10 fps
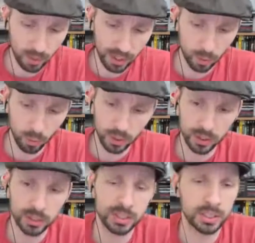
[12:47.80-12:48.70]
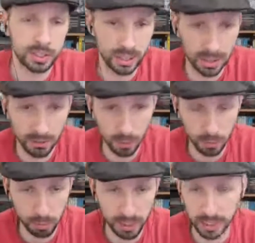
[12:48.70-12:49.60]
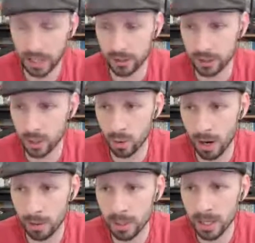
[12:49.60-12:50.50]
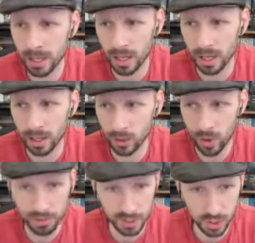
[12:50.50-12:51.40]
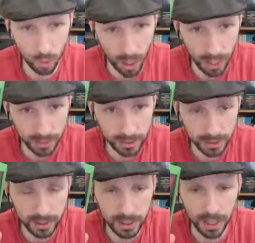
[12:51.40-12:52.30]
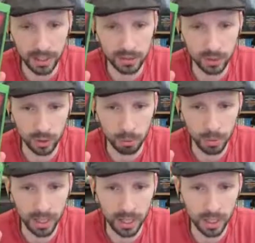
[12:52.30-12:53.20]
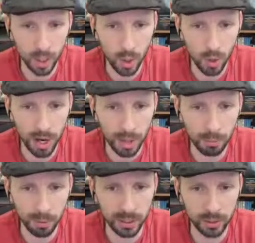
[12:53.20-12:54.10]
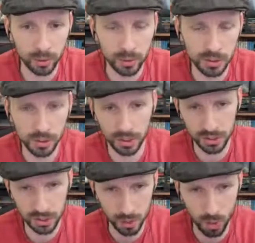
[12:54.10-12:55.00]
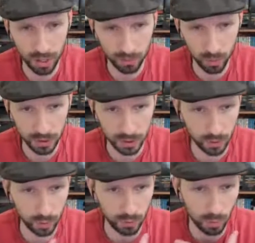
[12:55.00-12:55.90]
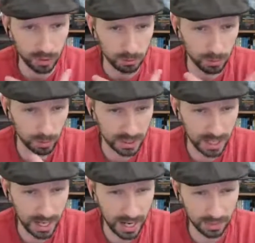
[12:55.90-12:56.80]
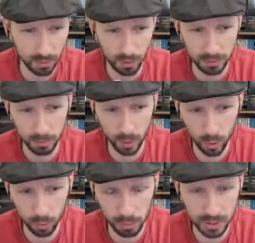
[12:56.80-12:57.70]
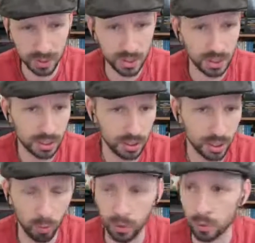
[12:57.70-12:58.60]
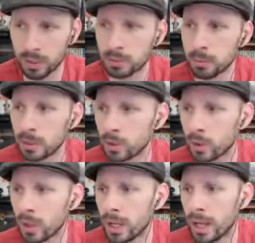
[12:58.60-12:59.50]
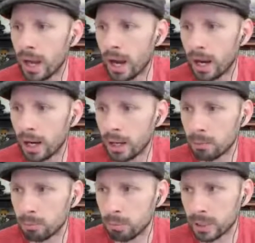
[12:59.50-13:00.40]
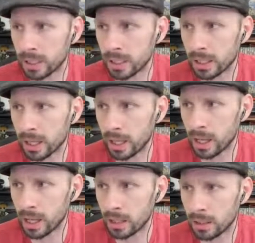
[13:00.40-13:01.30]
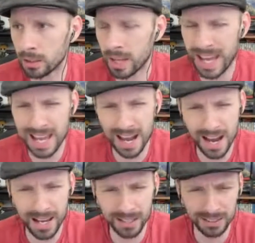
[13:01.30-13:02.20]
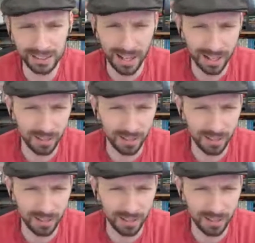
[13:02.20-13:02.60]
way it works is even when we're playing couch co-op, you have a squad. And so you're playing co-op and you instruct your squad of what to do. If you want them to attack, if you want them to hold position, like what you want them to do. But and the AI is kind